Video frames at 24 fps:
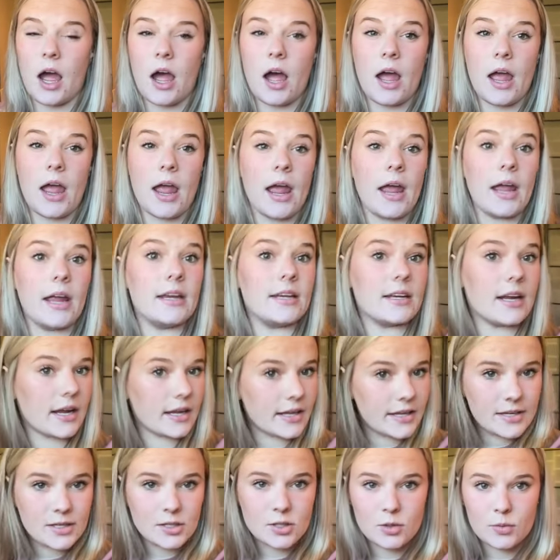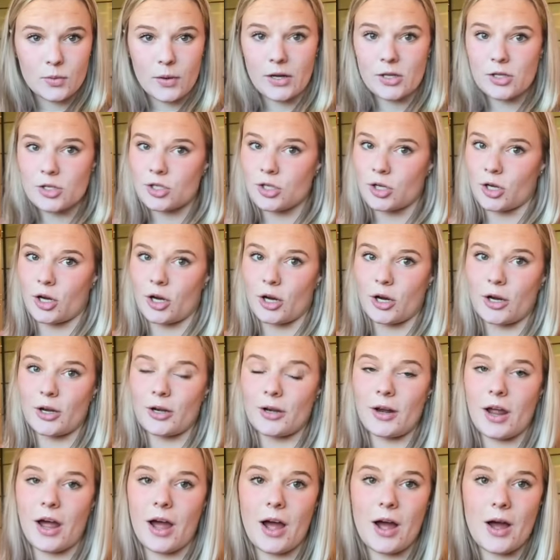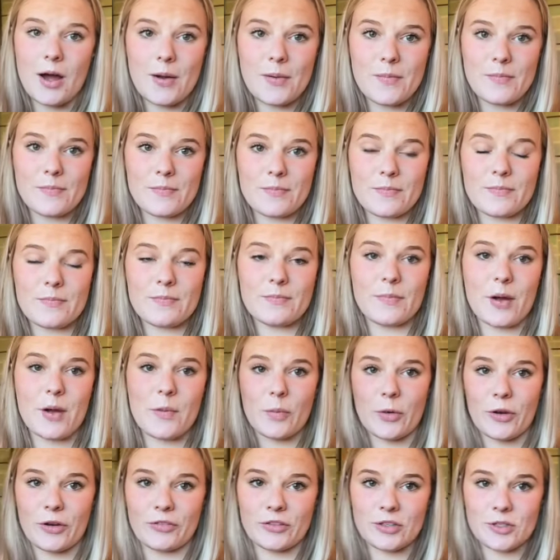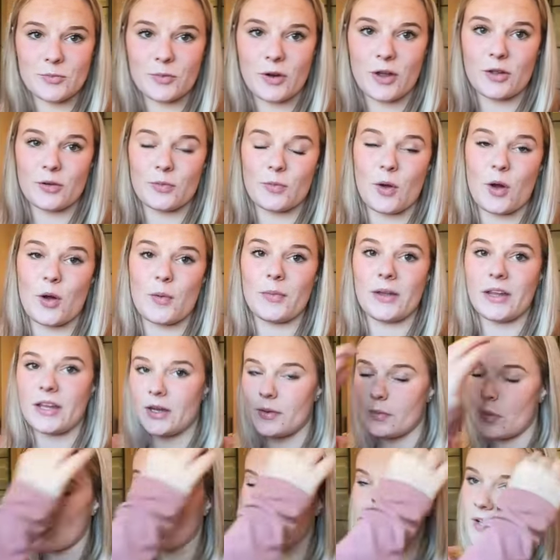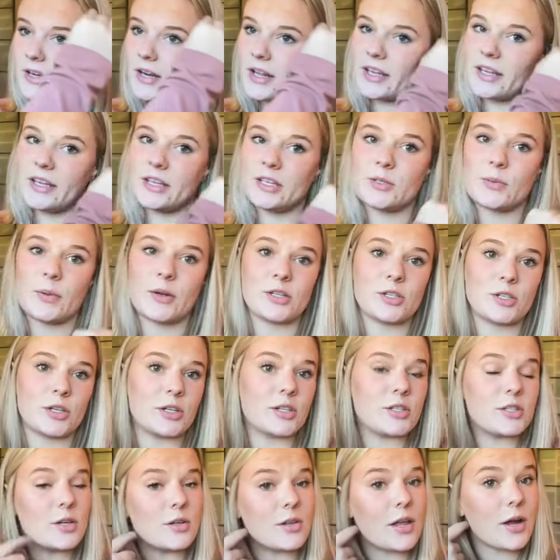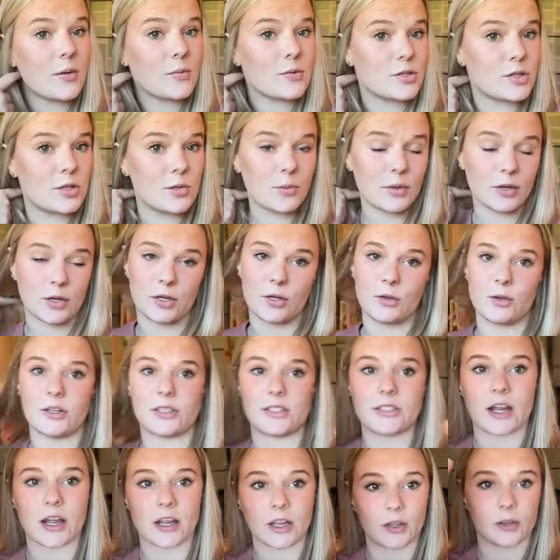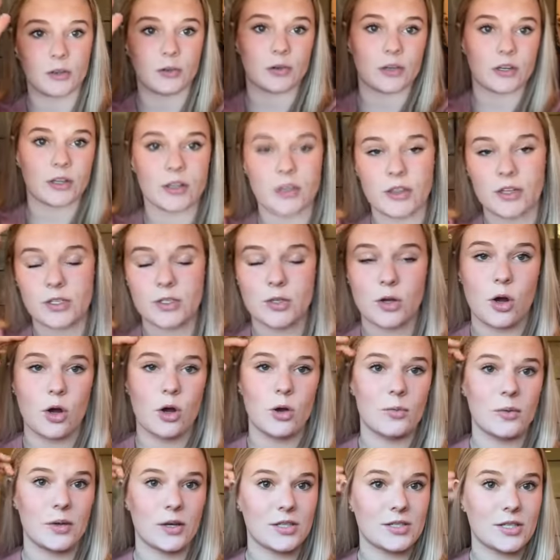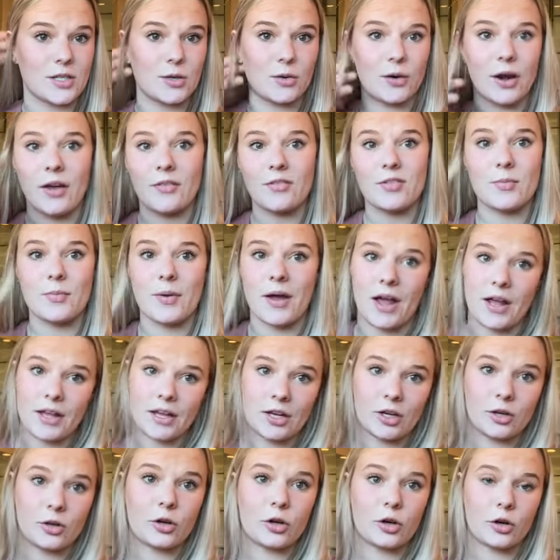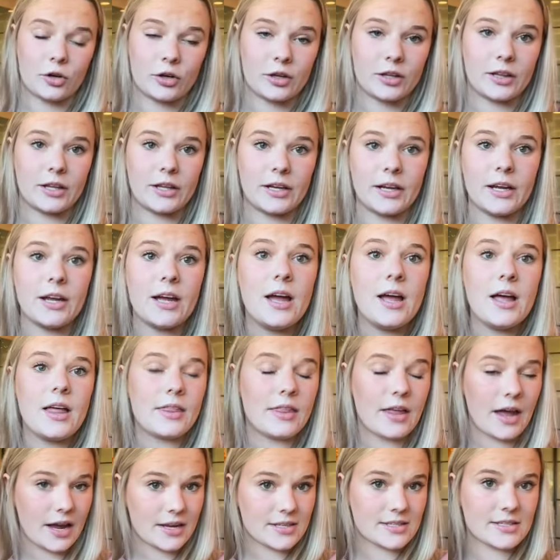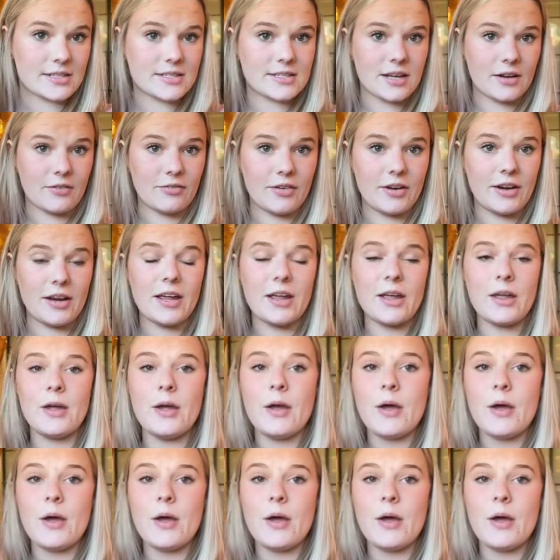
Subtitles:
a Nike sweatshirt. My boyfriend's brother bought me. He bought me a Nike sweatshirt. So that was super cute. It's not included in this haul because I don't have the bag here currently that has the stuff in it.